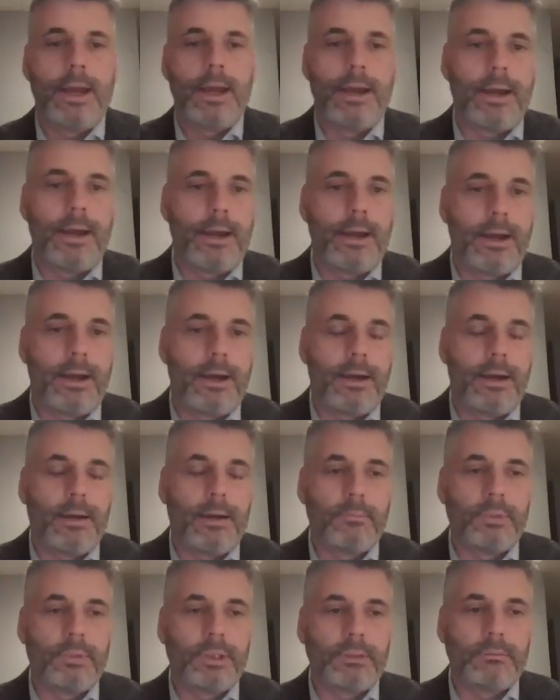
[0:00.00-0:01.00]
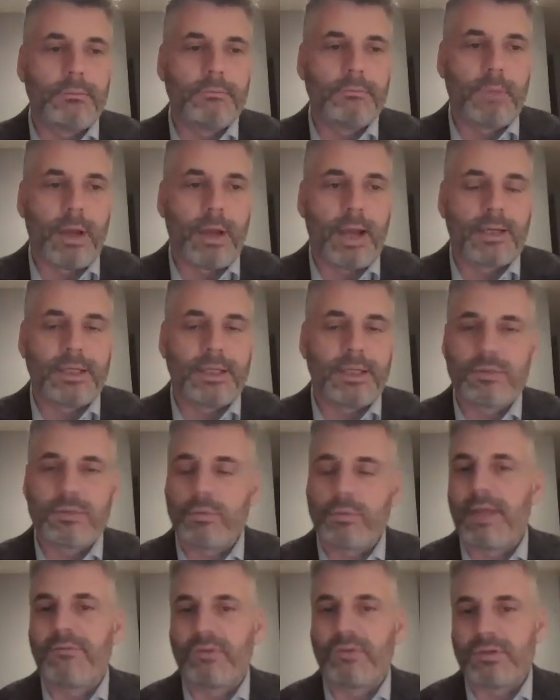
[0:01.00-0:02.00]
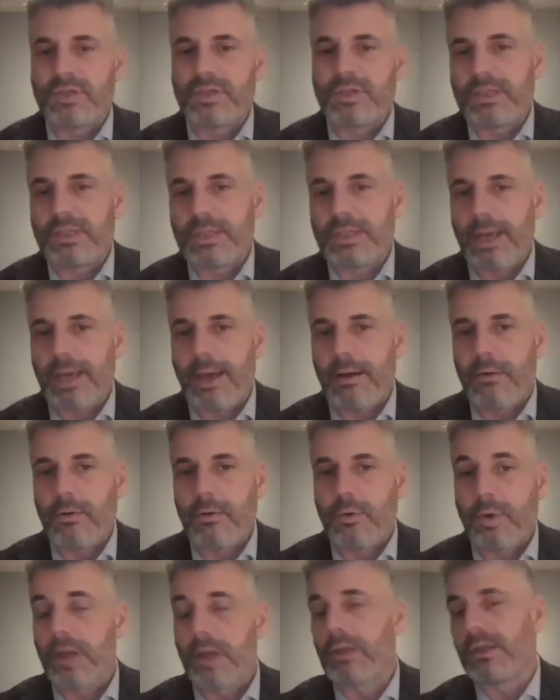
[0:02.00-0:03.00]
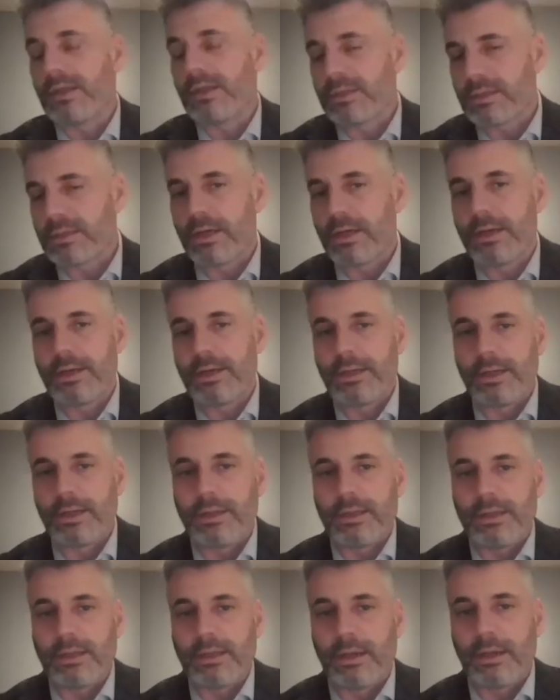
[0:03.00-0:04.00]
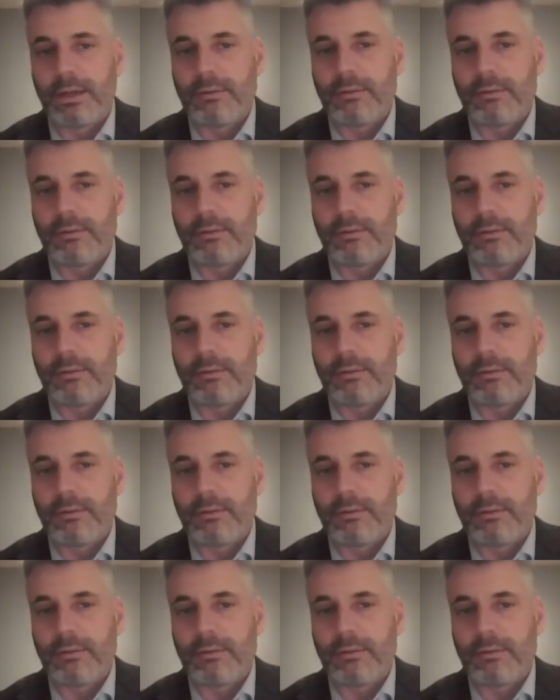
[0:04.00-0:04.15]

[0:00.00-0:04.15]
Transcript: But I guess we'll have to see how quickly it's done and